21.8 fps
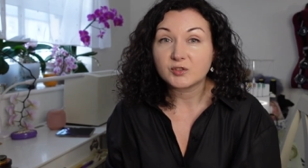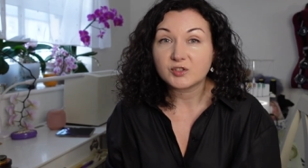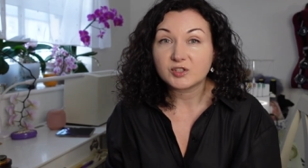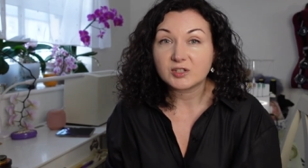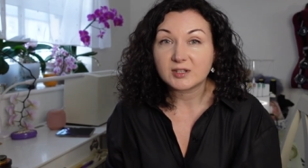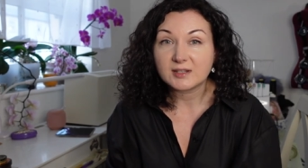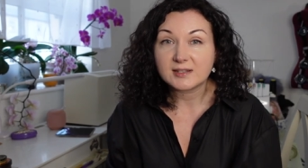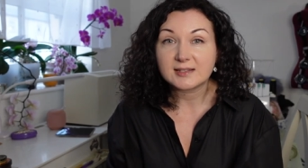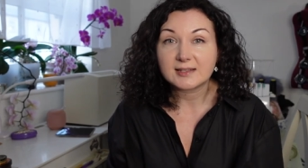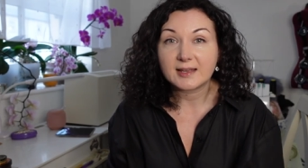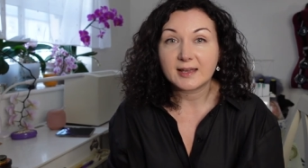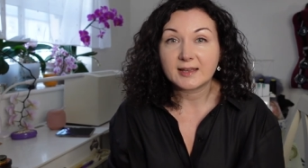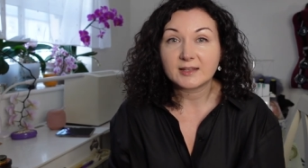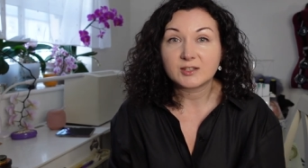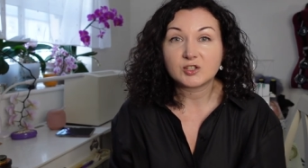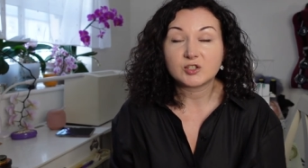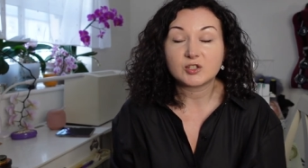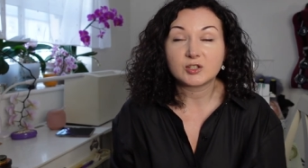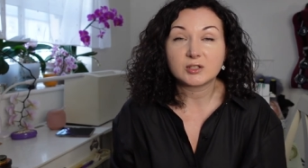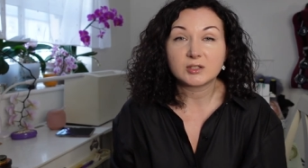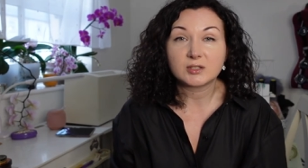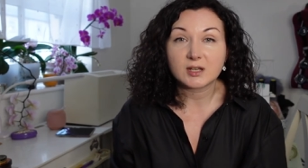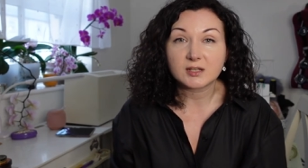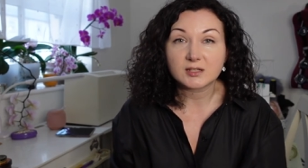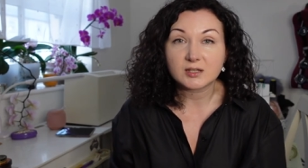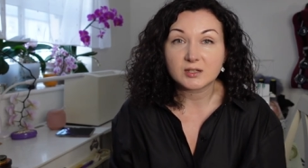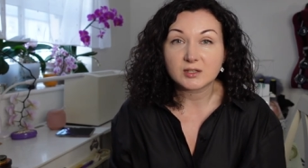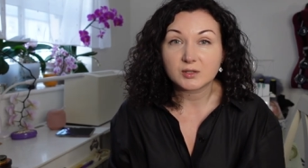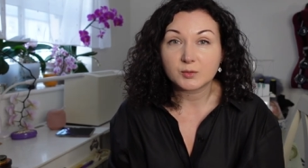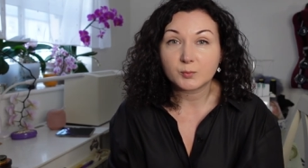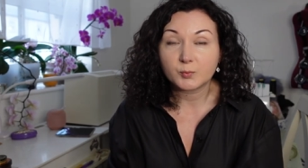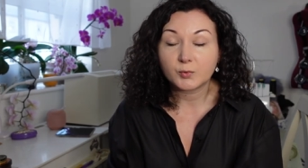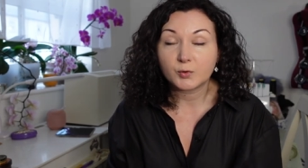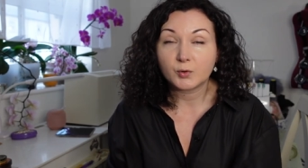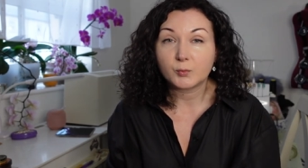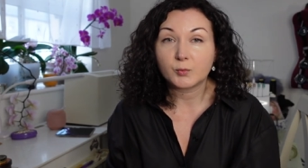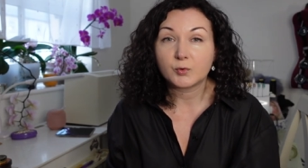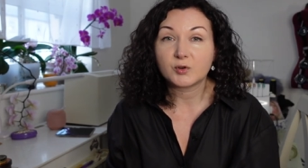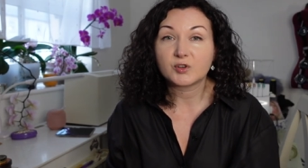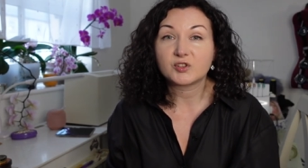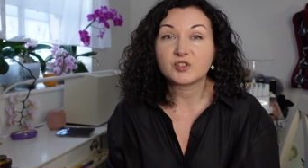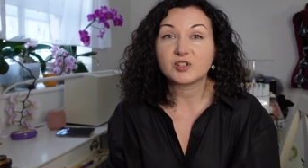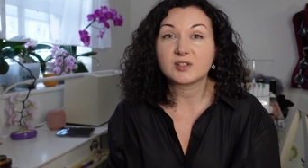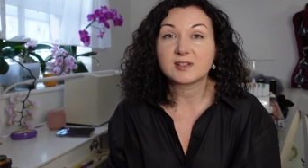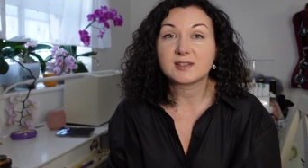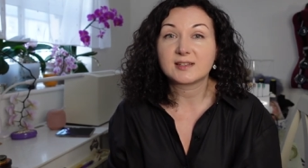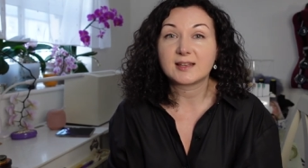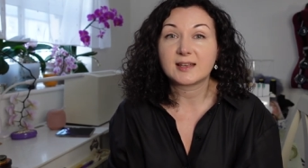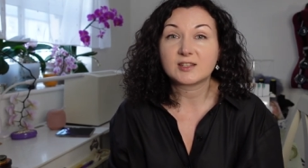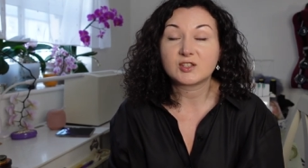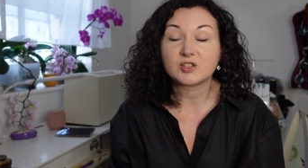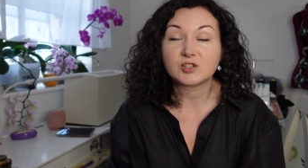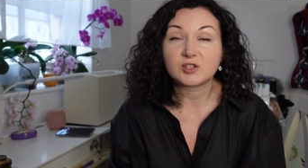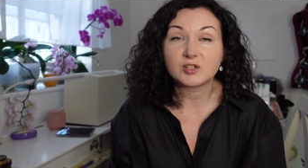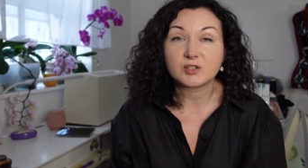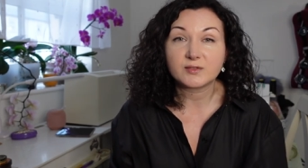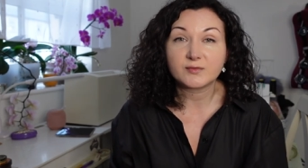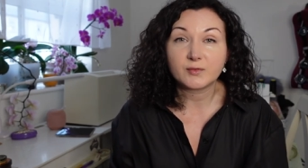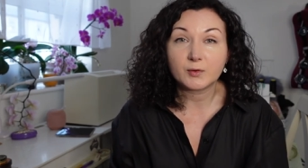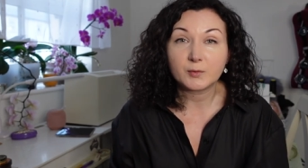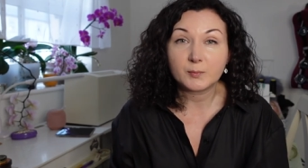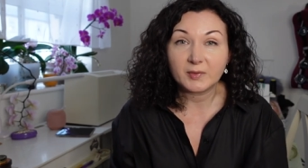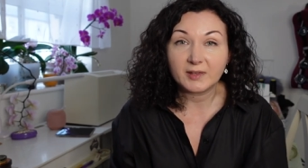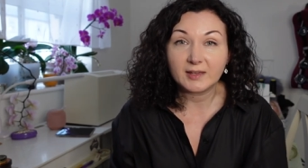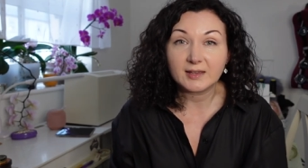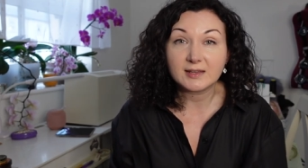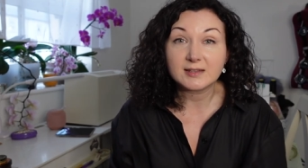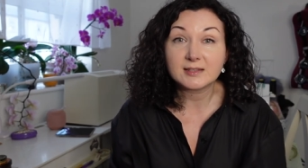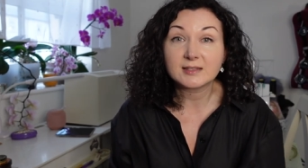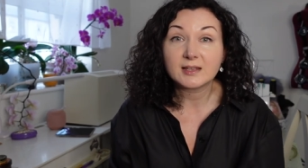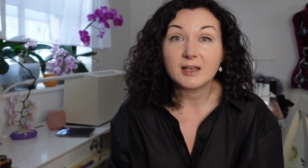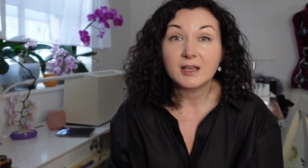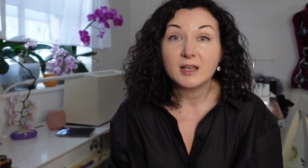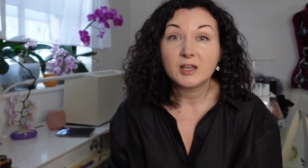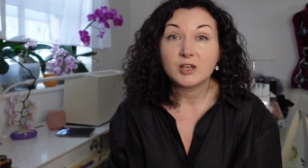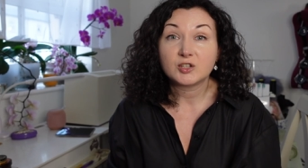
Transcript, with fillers: She said she doesn't support war. She says she's for peace.